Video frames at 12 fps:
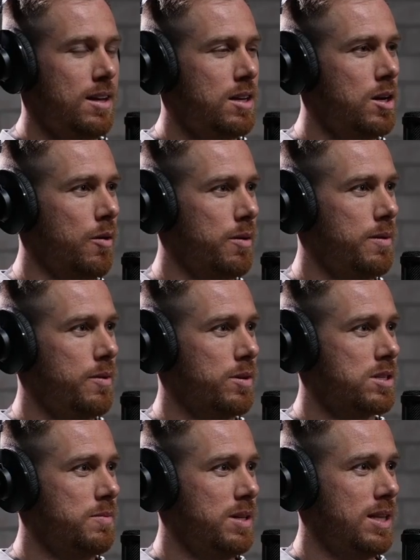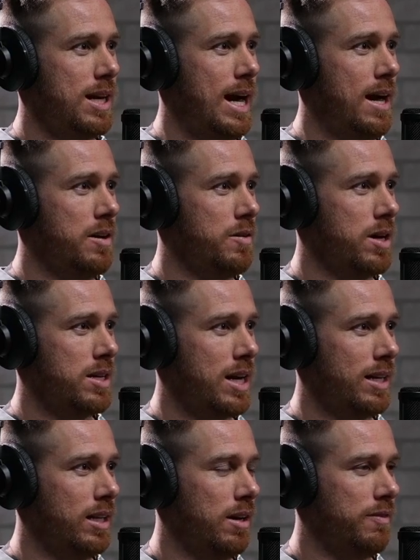no one really wants to be the guy who can
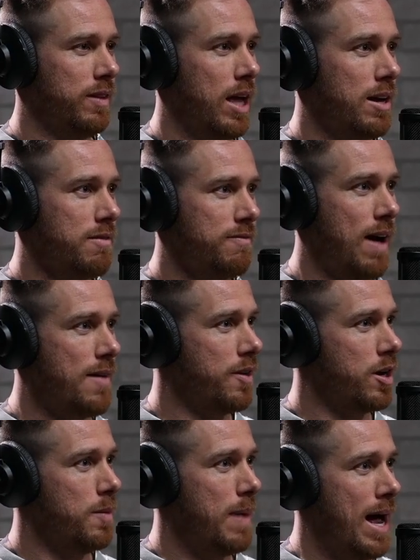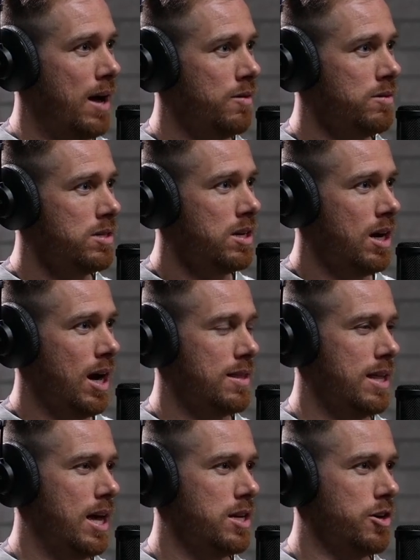deadlift like 500 pounds
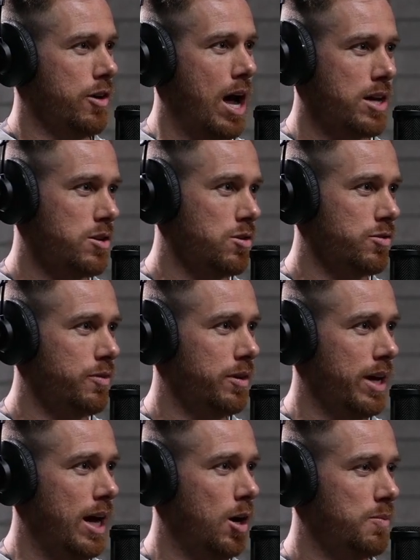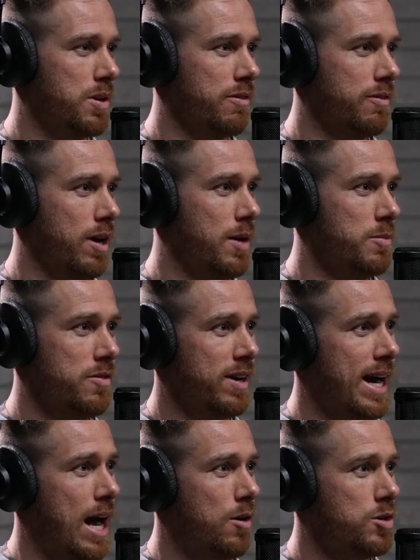and then you're not useful to help your friend move a
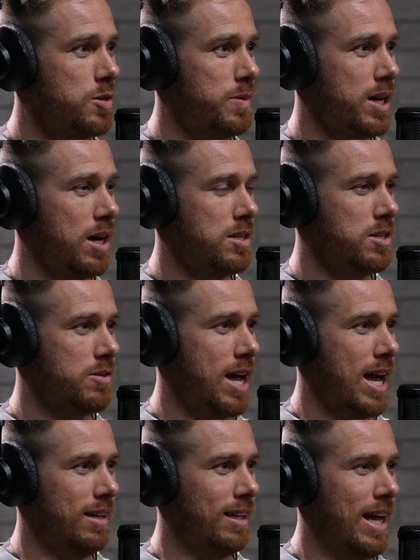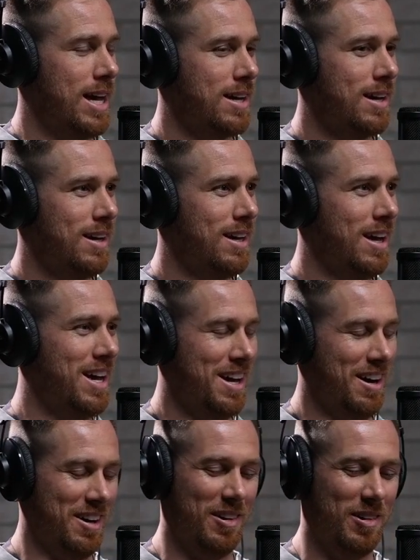couch because you can't like
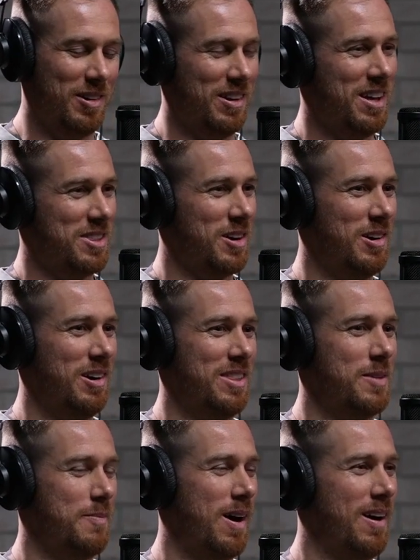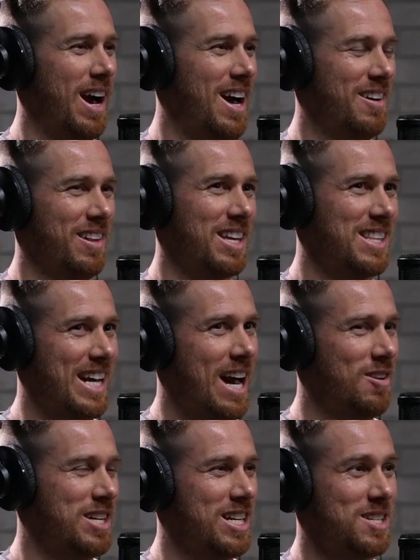the bar or like the
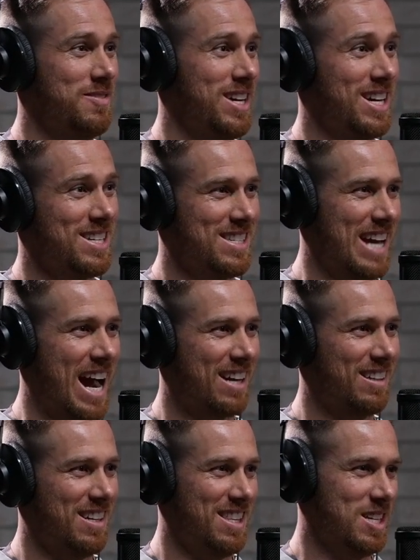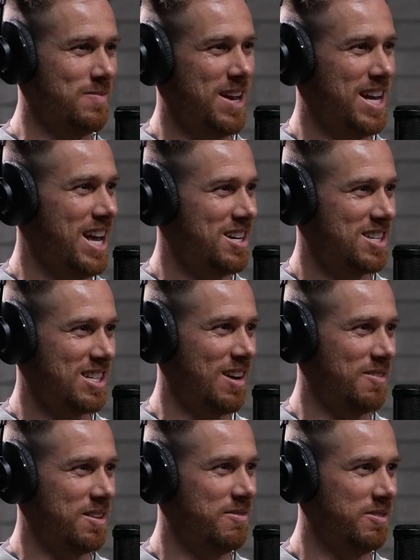couch has to be exactly this many inches
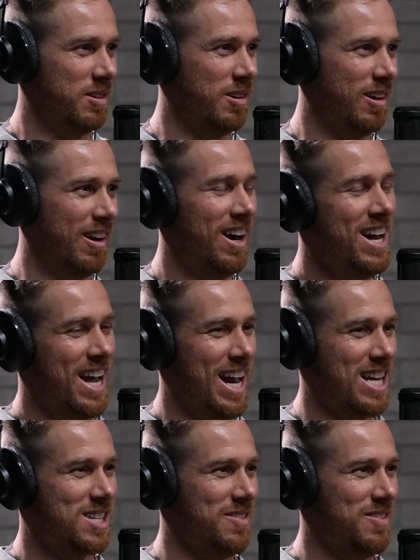off of the floor. It has to